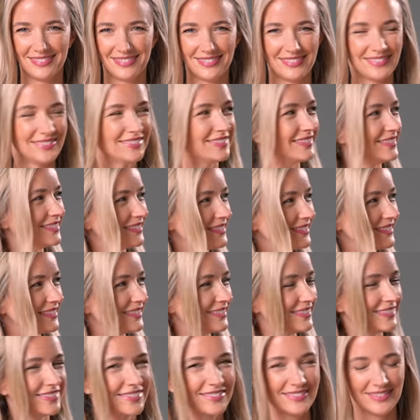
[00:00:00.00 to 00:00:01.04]

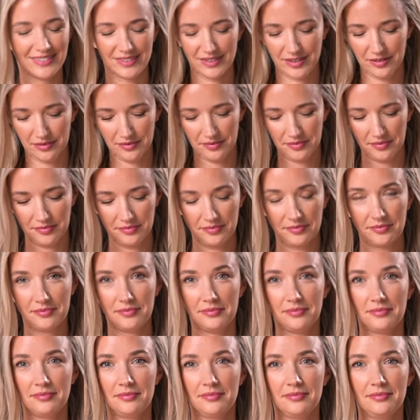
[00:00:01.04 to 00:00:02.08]

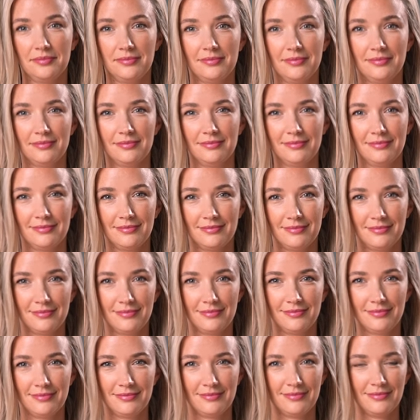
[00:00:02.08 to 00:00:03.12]

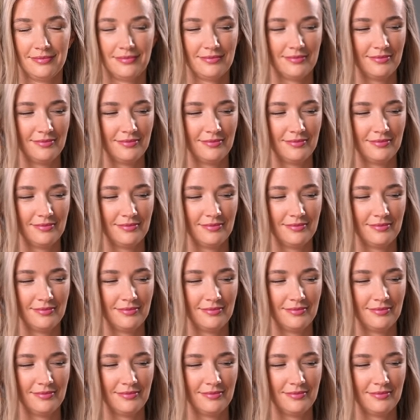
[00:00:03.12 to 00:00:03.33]
[no speech]